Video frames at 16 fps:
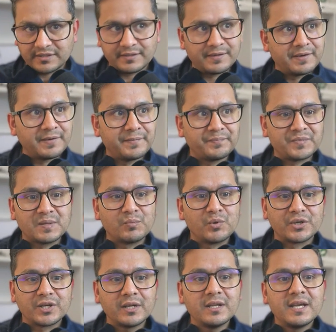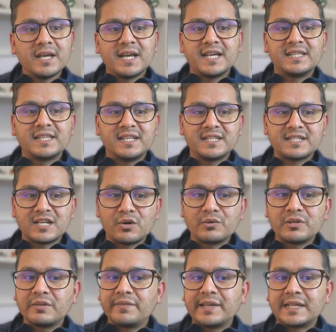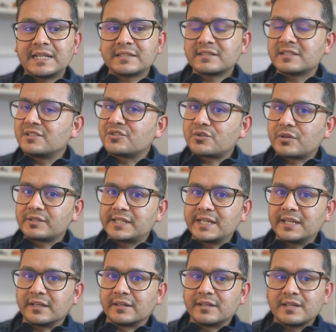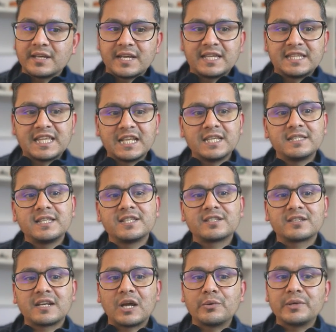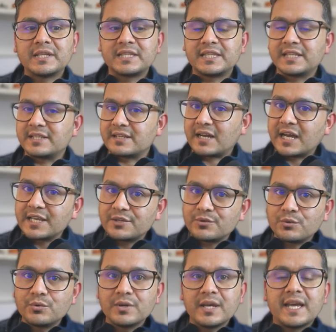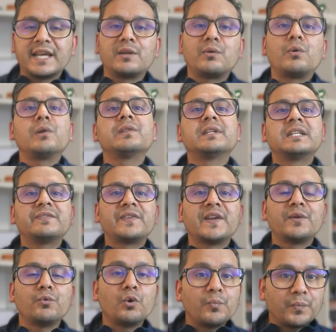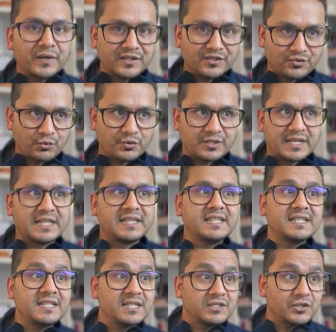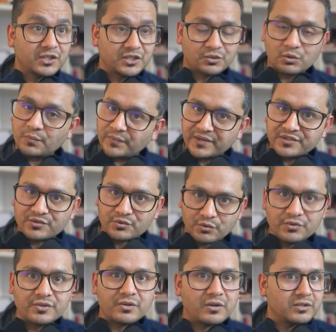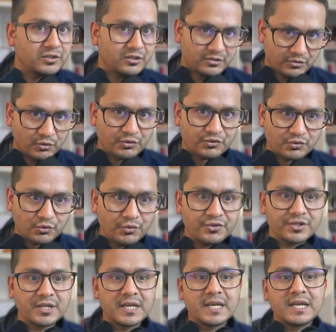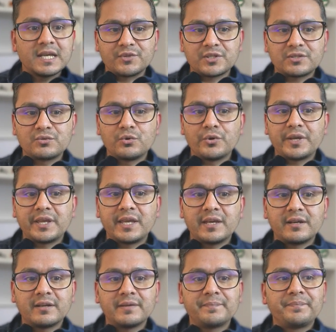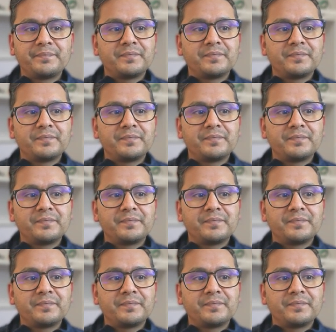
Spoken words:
model, and there is now DBRX instruct here, and there is this Cloud A3 Haiku, and all the different open source. And this is just open source, not a closed source. Just go here